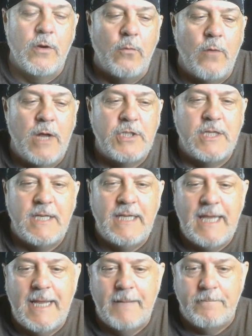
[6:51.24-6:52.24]
watch it
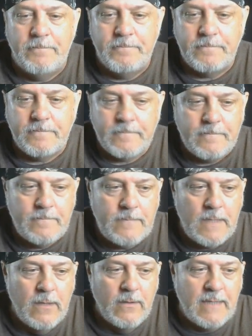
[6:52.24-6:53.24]
again.
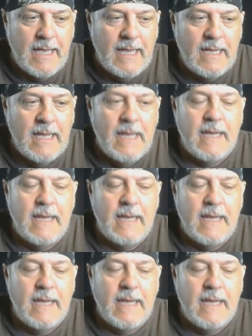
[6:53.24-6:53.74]
Okay?